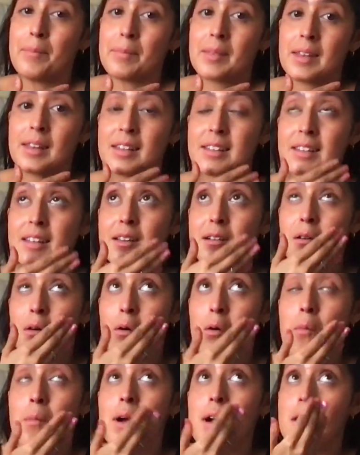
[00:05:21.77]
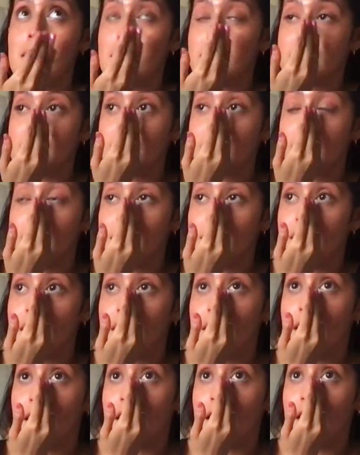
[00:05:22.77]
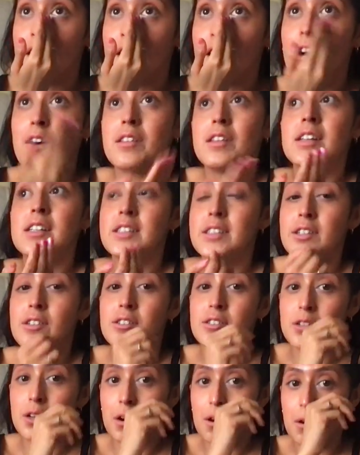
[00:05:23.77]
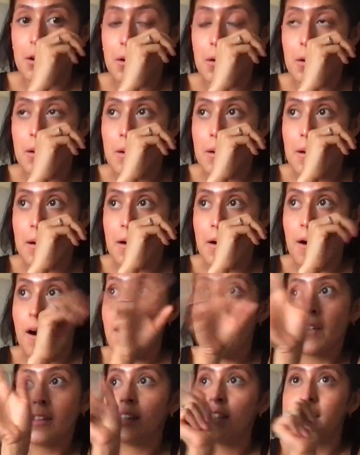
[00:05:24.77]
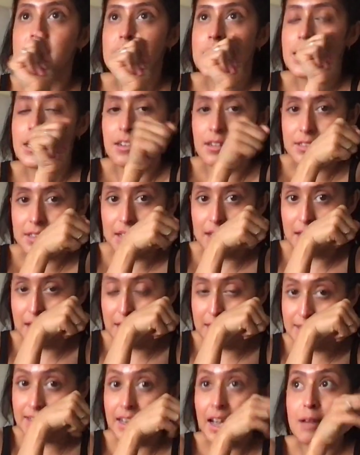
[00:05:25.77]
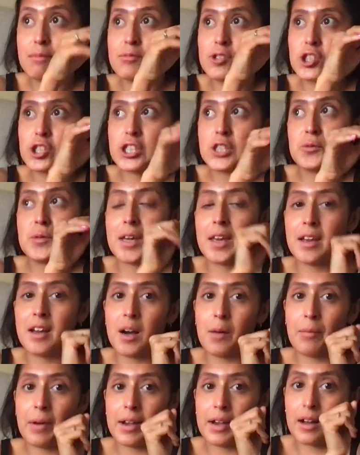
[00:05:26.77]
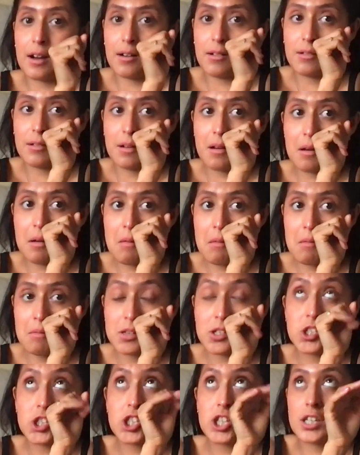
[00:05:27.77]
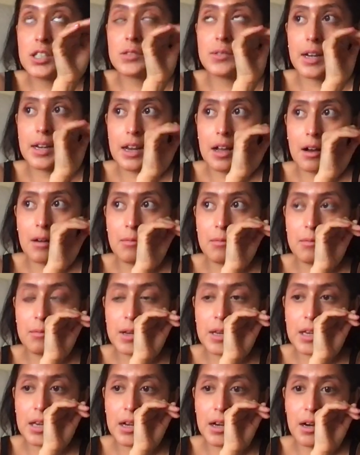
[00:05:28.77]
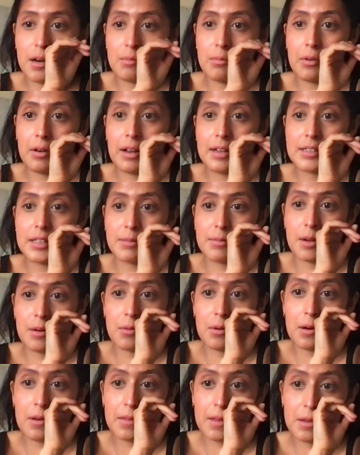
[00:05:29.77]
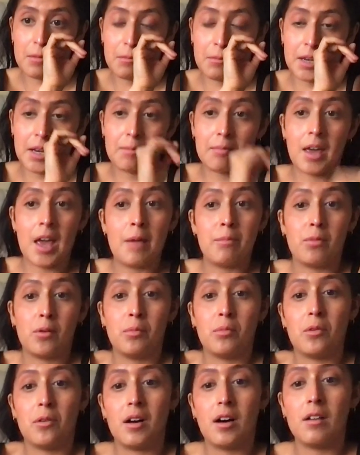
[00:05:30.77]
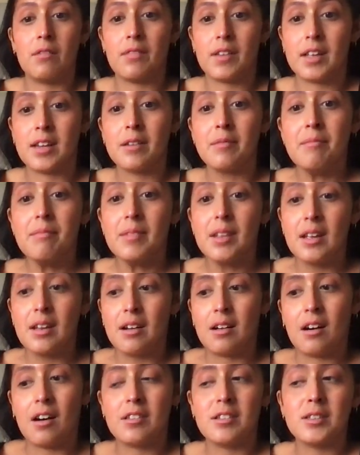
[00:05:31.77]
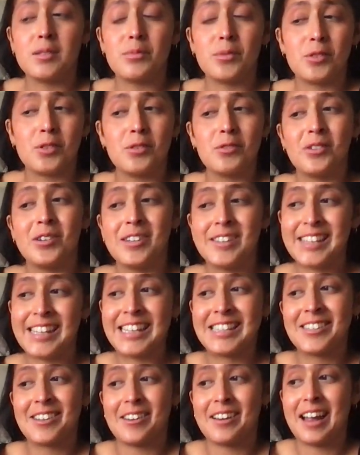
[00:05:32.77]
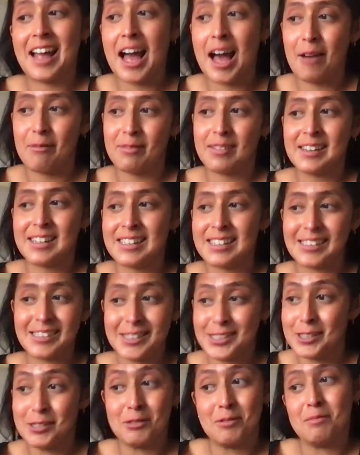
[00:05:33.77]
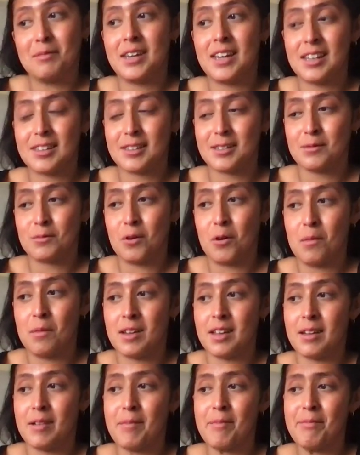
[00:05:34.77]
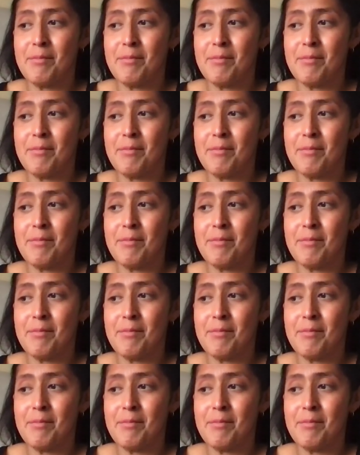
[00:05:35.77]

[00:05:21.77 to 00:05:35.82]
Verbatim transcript: And it's like, oh my gosh. And I'm like, all these years, girl, all these years. It's like, I'm just waking up right now. Just right now, I'm waking up, realizing my worth and what I'm capable of, and all these beautiful things that are happening to me at this moment.